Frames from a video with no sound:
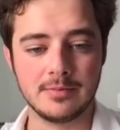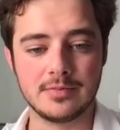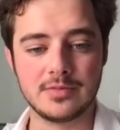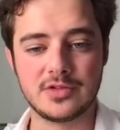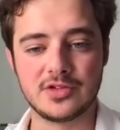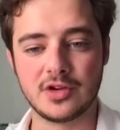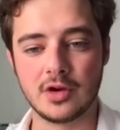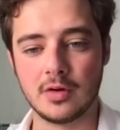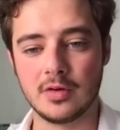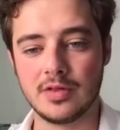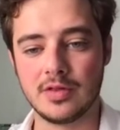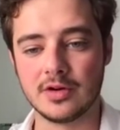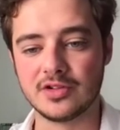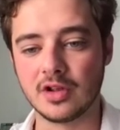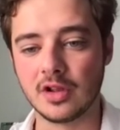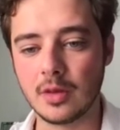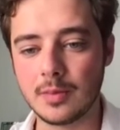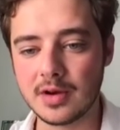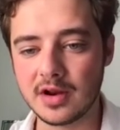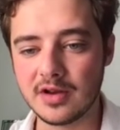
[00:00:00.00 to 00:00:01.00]
So there's a
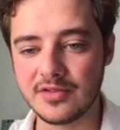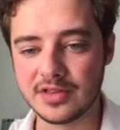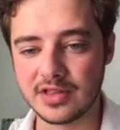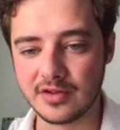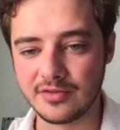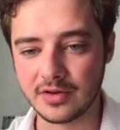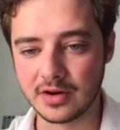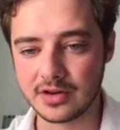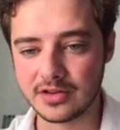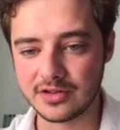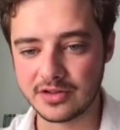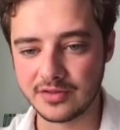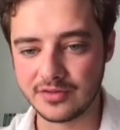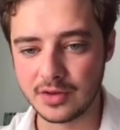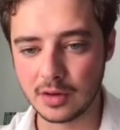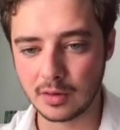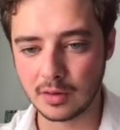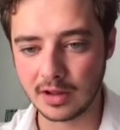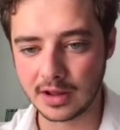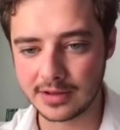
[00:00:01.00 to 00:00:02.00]
little bit of a difference. If
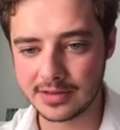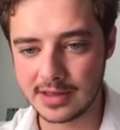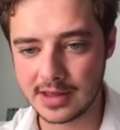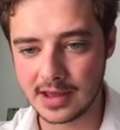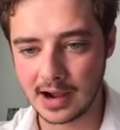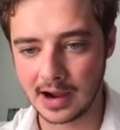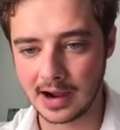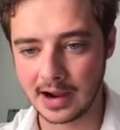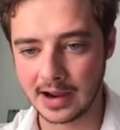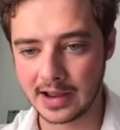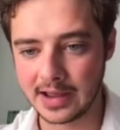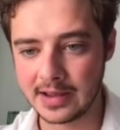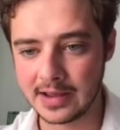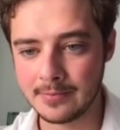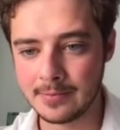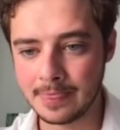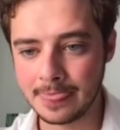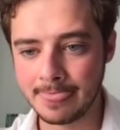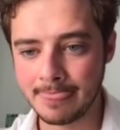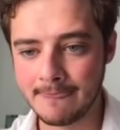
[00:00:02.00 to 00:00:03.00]
you click the I,
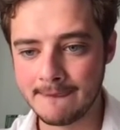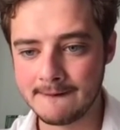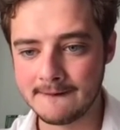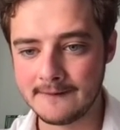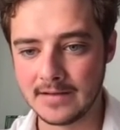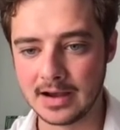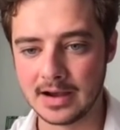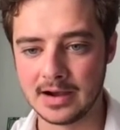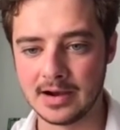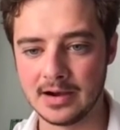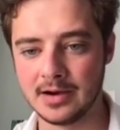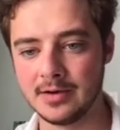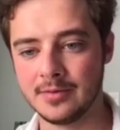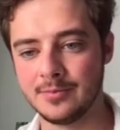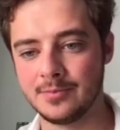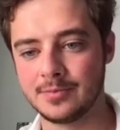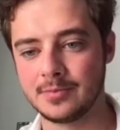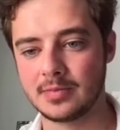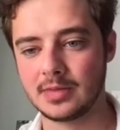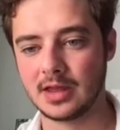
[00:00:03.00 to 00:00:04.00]

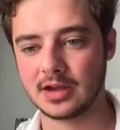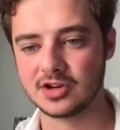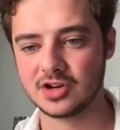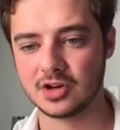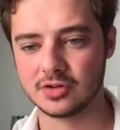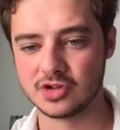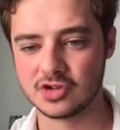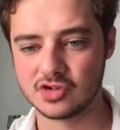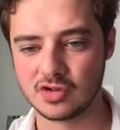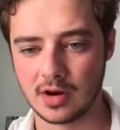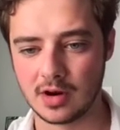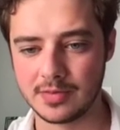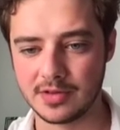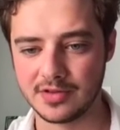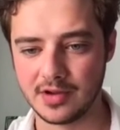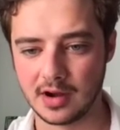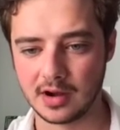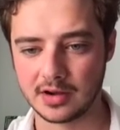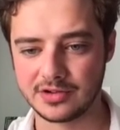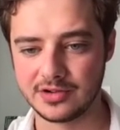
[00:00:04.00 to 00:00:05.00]
actually, I'll just drop the
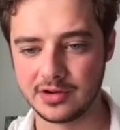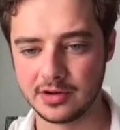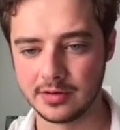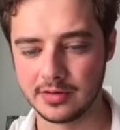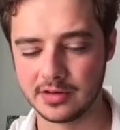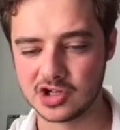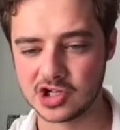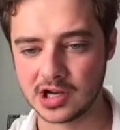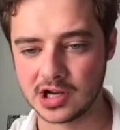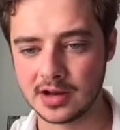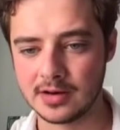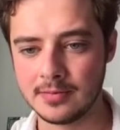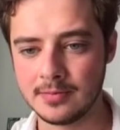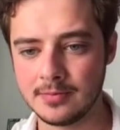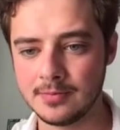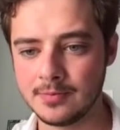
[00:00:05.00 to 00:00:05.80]
docs here in the chat.